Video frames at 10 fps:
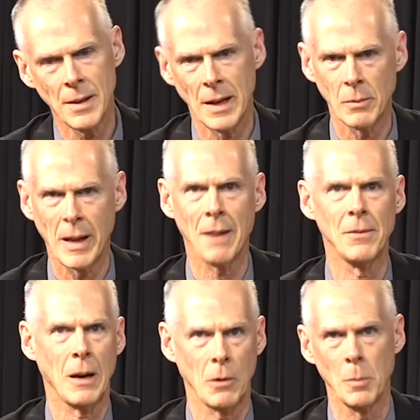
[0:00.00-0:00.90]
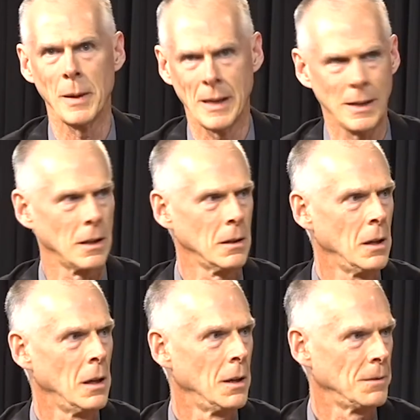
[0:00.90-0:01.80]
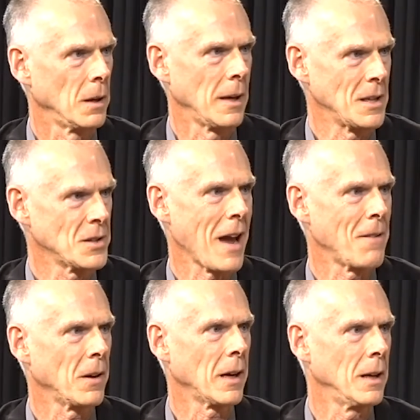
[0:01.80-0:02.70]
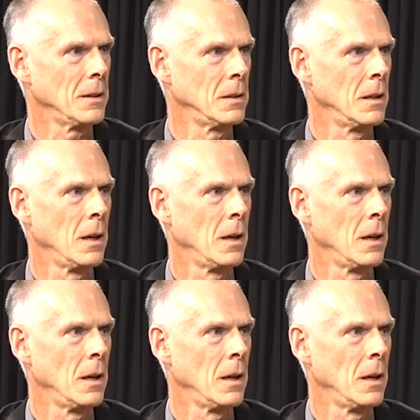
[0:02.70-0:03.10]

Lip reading: And then we have Nairobi here for East Africa,